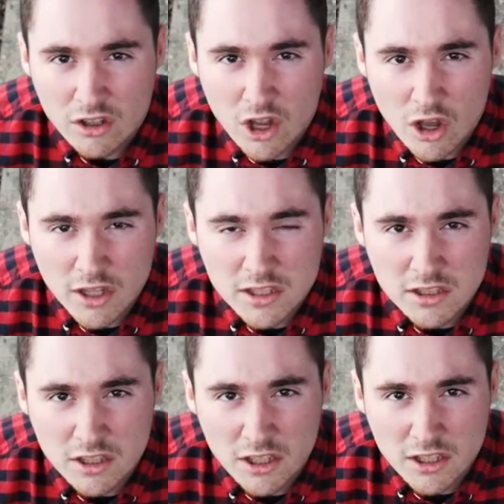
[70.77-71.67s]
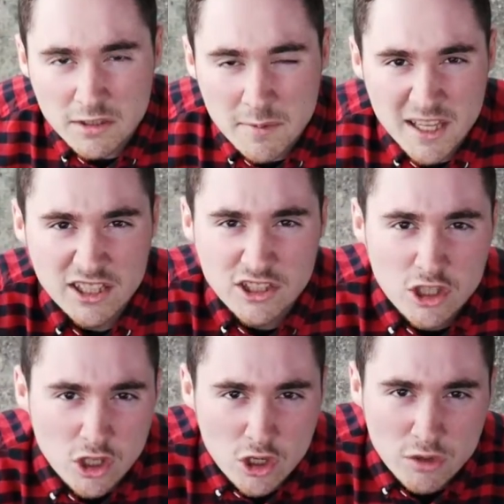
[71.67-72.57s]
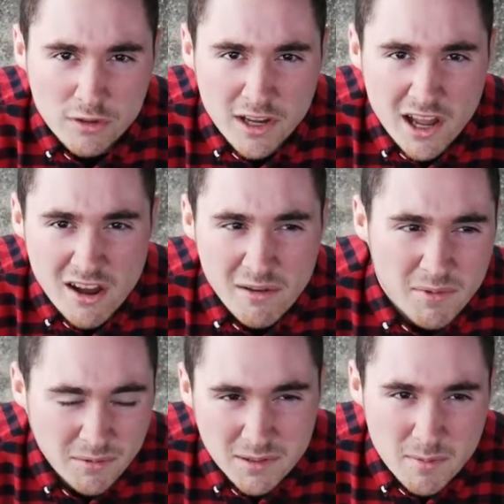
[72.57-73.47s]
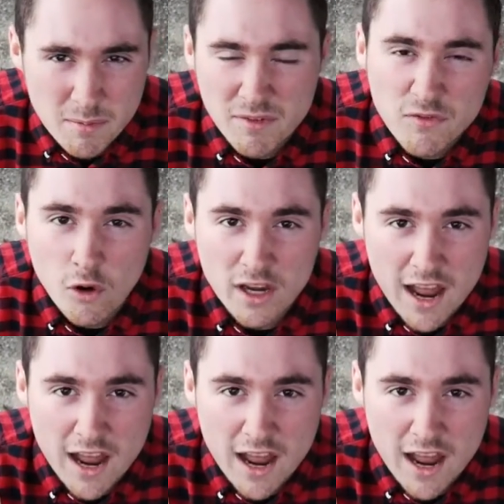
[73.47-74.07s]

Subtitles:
No, let's make it 2. No, I'm thinking maybe 4.